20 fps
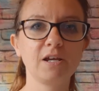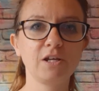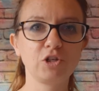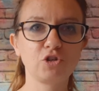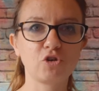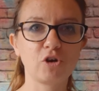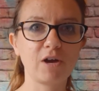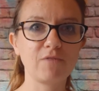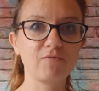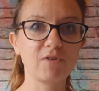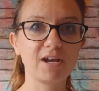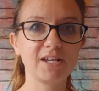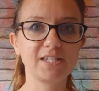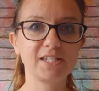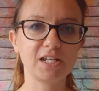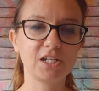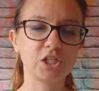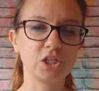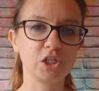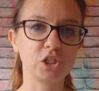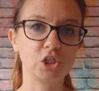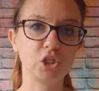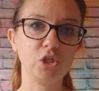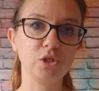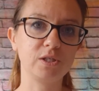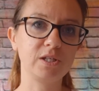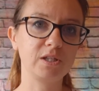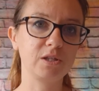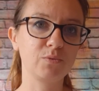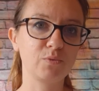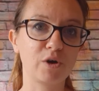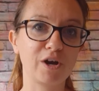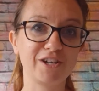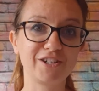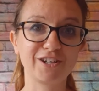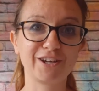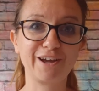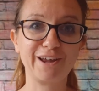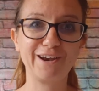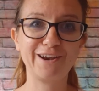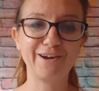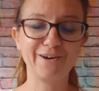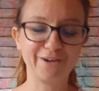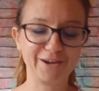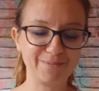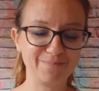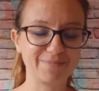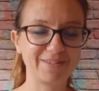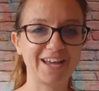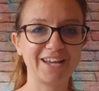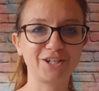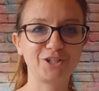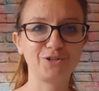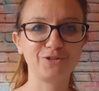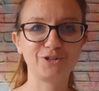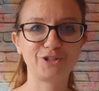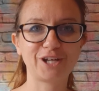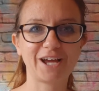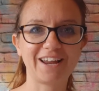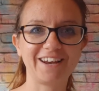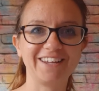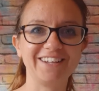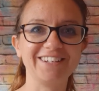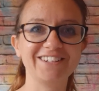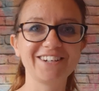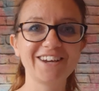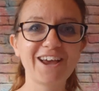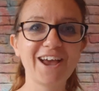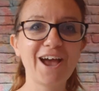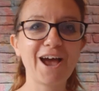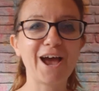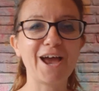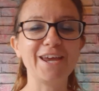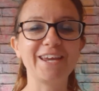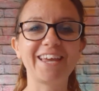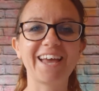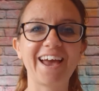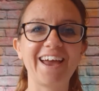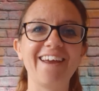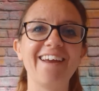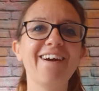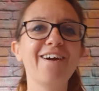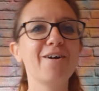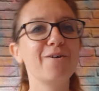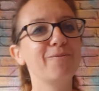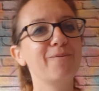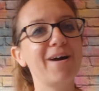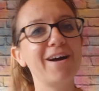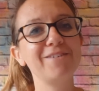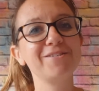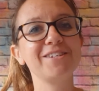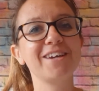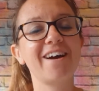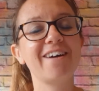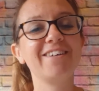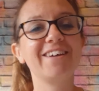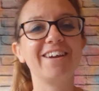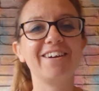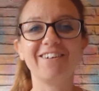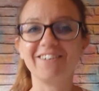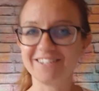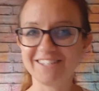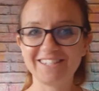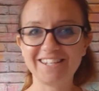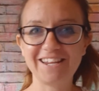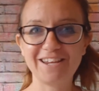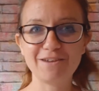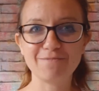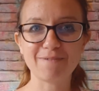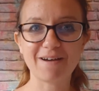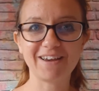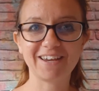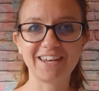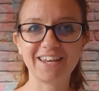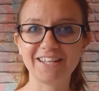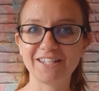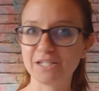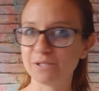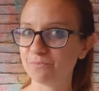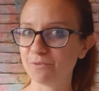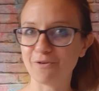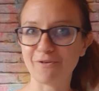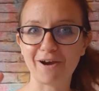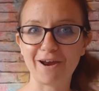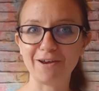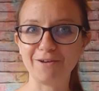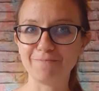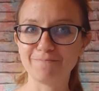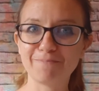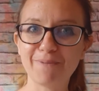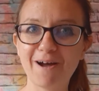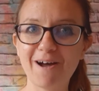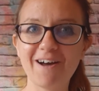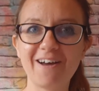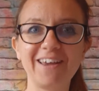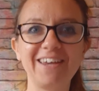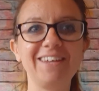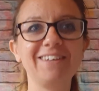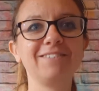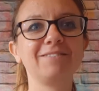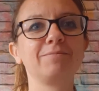Try and write a sentence using the word climb. That's your challenge. Okay, well done, and I'll see you back here tomorrow. Bye.